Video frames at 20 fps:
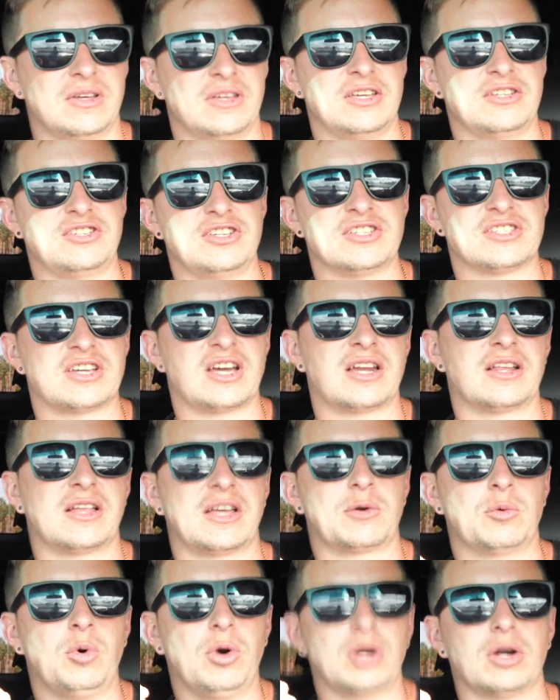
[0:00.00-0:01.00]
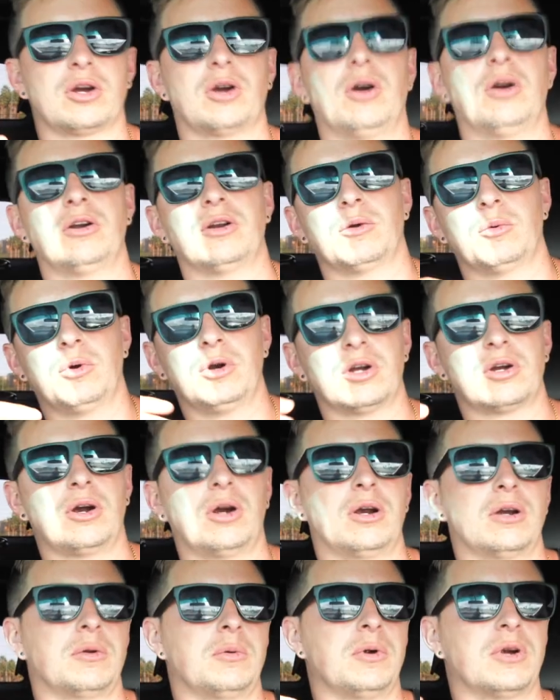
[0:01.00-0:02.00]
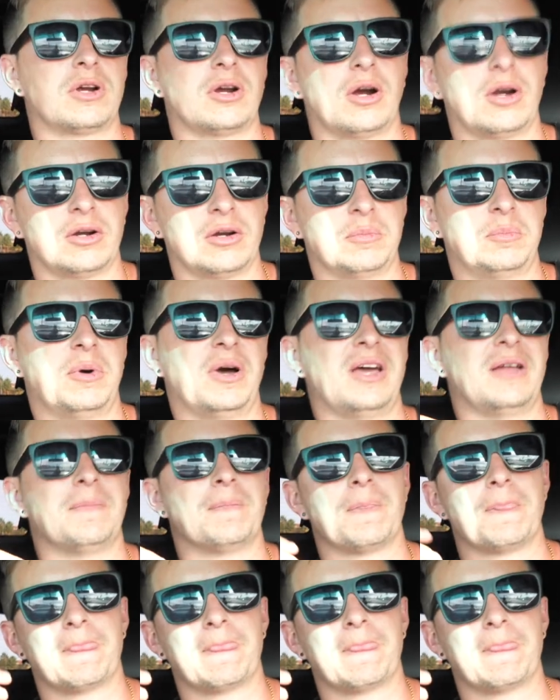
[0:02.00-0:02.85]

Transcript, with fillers: It's just kind of like work harder, but